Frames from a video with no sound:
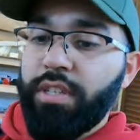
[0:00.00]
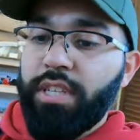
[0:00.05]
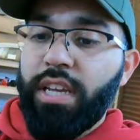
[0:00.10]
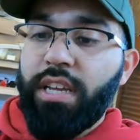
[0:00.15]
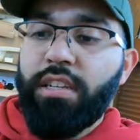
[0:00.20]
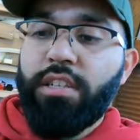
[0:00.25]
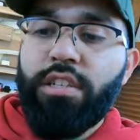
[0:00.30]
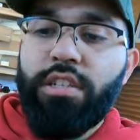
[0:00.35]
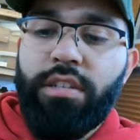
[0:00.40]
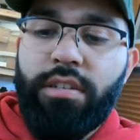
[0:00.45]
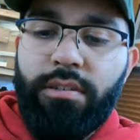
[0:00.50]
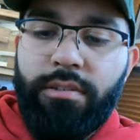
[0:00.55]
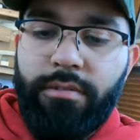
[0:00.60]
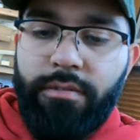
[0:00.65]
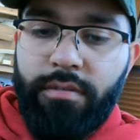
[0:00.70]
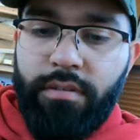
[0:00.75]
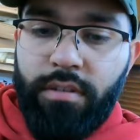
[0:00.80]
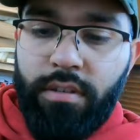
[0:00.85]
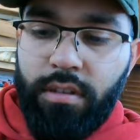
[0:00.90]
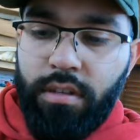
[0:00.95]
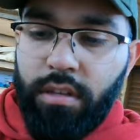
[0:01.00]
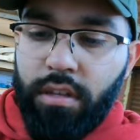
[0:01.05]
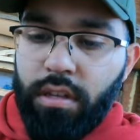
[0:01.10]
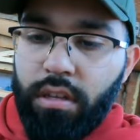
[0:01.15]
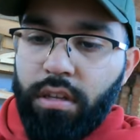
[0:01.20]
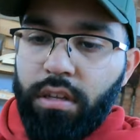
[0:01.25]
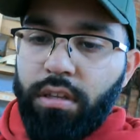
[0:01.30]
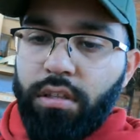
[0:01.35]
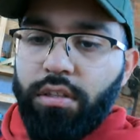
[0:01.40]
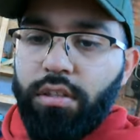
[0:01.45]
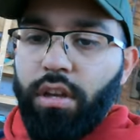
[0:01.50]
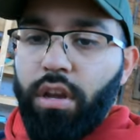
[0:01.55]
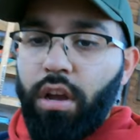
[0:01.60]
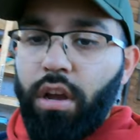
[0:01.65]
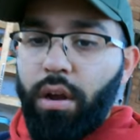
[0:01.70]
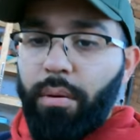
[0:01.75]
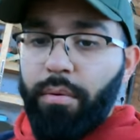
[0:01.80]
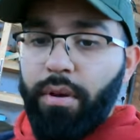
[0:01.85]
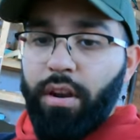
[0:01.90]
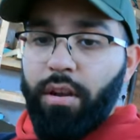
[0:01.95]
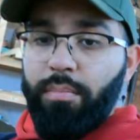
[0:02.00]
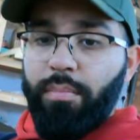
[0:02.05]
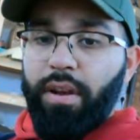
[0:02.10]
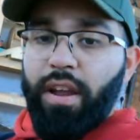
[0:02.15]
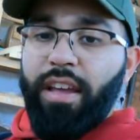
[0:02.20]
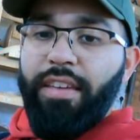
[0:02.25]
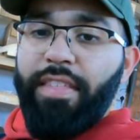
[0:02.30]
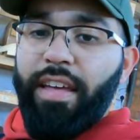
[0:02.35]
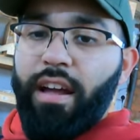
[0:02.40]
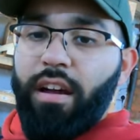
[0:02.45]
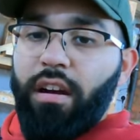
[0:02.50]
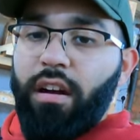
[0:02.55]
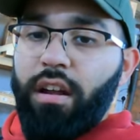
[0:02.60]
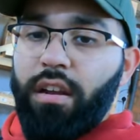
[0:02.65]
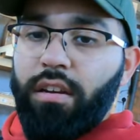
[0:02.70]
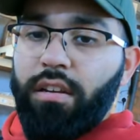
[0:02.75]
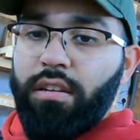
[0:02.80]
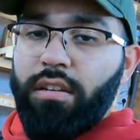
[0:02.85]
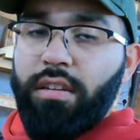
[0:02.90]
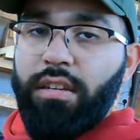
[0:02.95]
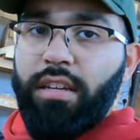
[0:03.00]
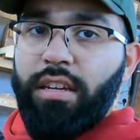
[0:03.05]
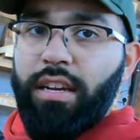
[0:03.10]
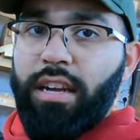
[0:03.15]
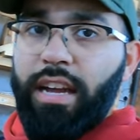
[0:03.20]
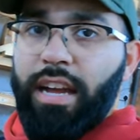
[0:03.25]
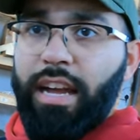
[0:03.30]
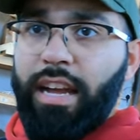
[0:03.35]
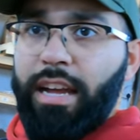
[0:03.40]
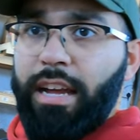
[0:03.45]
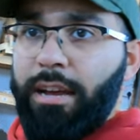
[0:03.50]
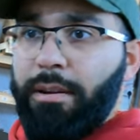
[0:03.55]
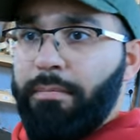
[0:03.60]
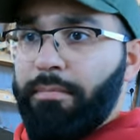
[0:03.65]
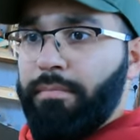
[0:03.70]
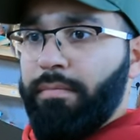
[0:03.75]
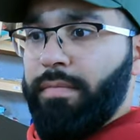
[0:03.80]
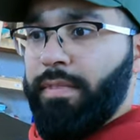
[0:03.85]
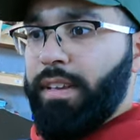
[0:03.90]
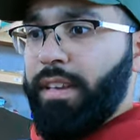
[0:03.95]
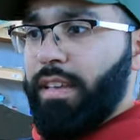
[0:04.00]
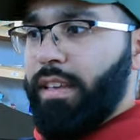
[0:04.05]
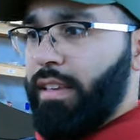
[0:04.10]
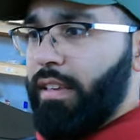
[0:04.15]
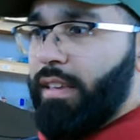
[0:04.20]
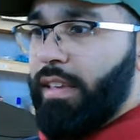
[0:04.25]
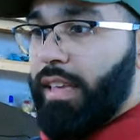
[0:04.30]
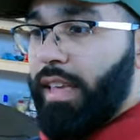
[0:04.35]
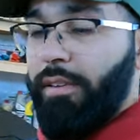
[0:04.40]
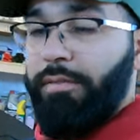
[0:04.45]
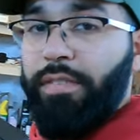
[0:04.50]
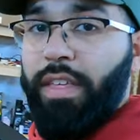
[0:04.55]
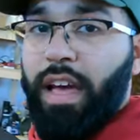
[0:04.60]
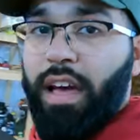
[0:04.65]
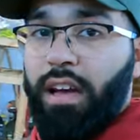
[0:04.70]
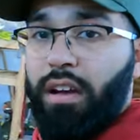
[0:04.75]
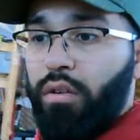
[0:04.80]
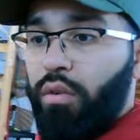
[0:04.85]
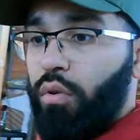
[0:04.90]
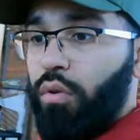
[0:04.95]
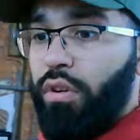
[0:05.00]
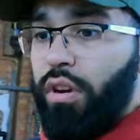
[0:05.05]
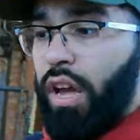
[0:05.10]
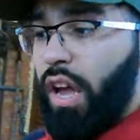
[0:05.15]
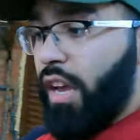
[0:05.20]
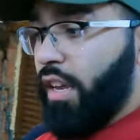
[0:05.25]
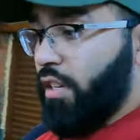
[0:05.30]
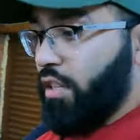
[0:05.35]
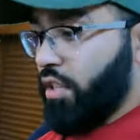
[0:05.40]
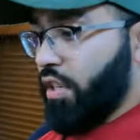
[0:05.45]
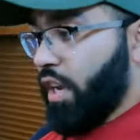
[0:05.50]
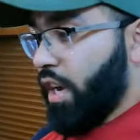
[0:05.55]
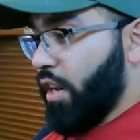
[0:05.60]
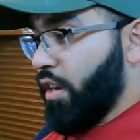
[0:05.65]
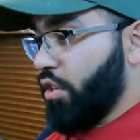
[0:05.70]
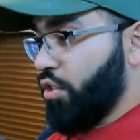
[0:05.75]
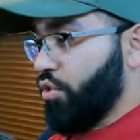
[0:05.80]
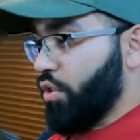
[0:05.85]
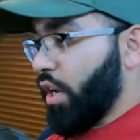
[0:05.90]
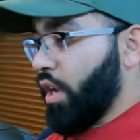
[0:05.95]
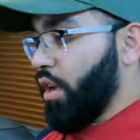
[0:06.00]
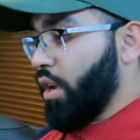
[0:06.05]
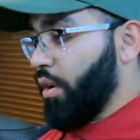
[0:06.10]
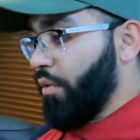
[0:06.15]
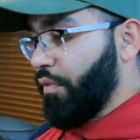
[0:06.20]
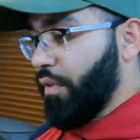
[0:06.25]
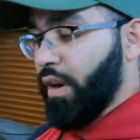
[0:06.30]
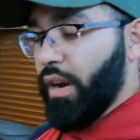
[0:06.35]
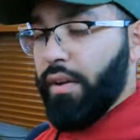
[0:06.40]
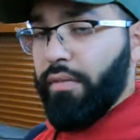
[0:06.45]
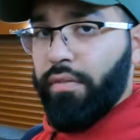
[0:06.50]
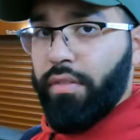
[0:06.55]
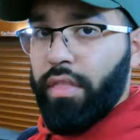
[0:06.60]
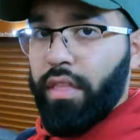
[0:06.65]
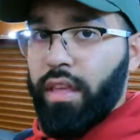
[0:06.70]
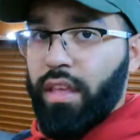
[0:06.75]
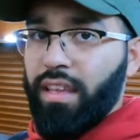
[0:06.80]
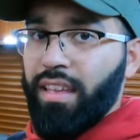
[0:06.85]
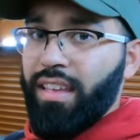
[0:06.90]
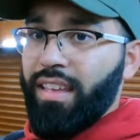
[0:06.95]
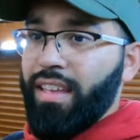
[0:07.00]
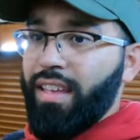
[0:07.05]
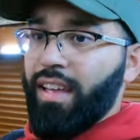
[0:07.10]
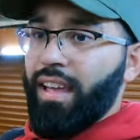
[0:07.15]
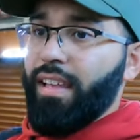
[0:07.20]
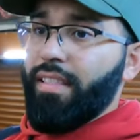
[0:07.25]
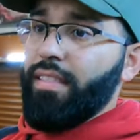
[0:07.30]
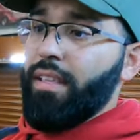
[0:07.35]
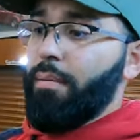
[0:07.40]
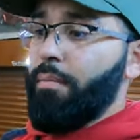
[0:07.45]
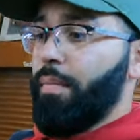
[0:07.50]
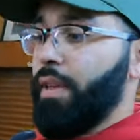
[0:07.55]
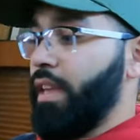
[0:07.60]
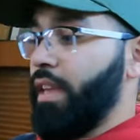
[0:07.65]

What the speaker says: protection. So I'm going to apply that on. Give that all night to kind of dry over and everything, and then